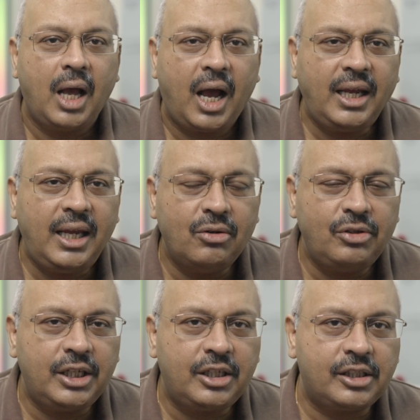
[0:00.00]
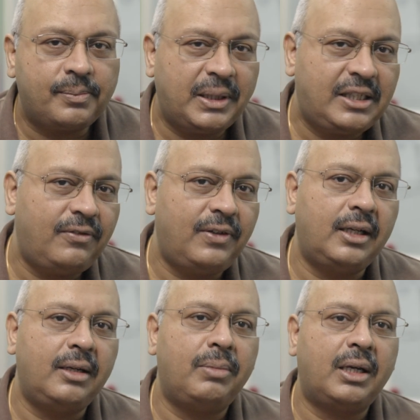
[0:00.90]
I use it
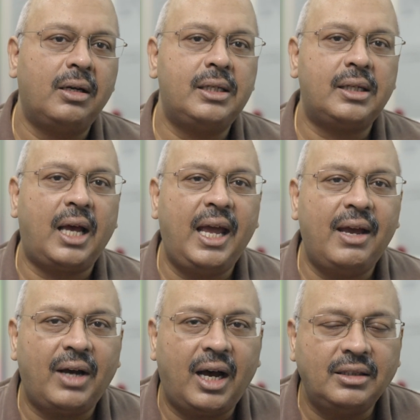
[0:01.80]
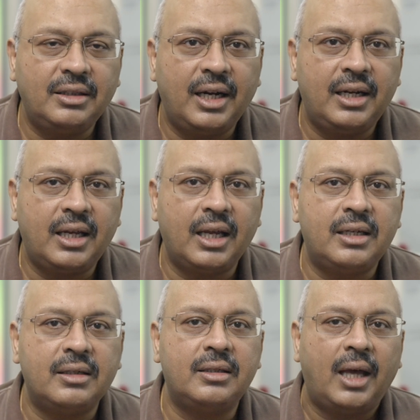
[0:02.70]
specifically because I have other
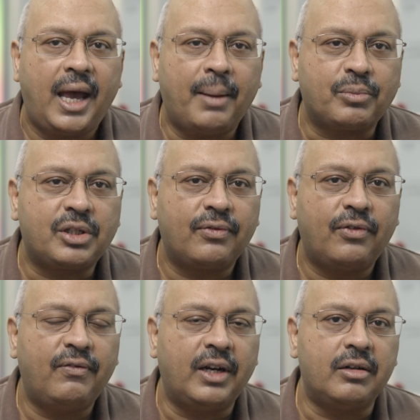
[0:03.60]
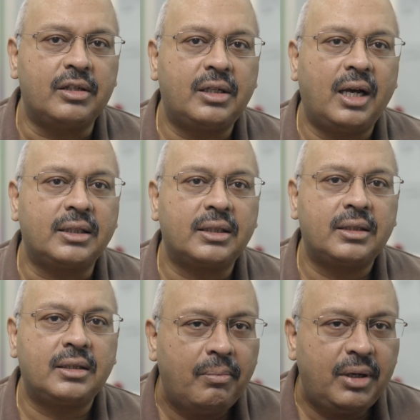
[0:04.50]
dedicated apps for various
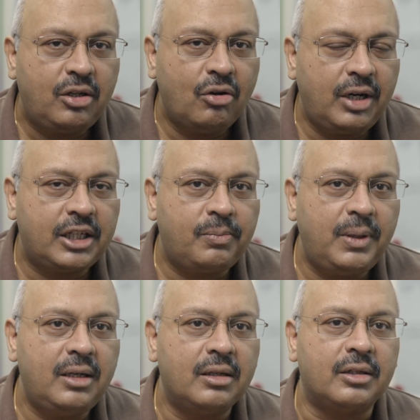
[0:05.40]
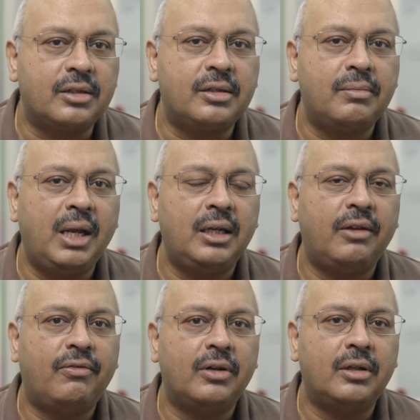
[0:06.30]
tasks, but your experience may
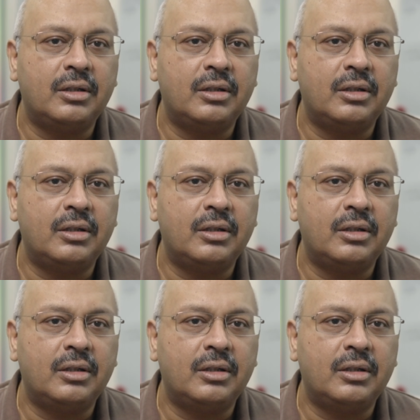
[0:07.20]
differ